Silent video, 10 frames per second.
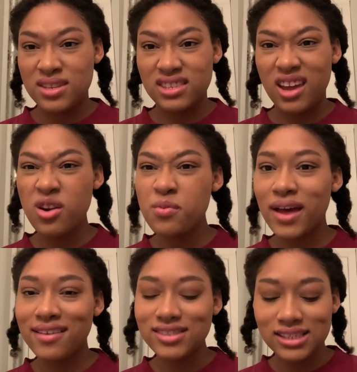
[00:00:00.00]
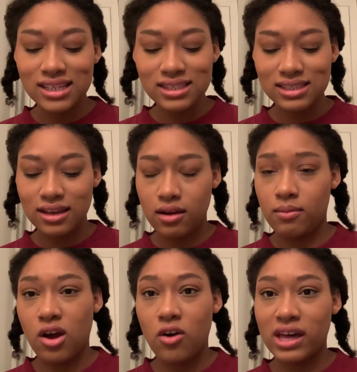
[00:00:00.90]
I've seen some
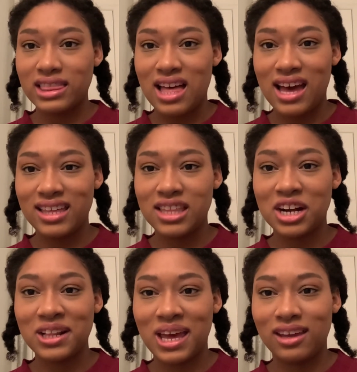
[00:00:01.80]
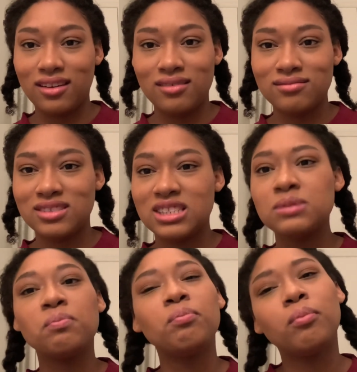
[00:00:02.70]
online that are like
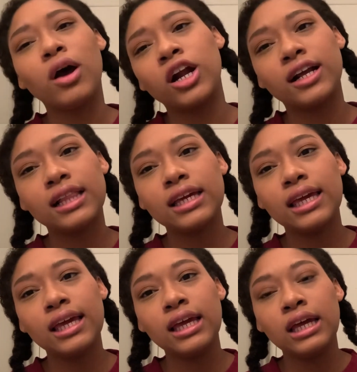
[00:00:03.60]
sparkly.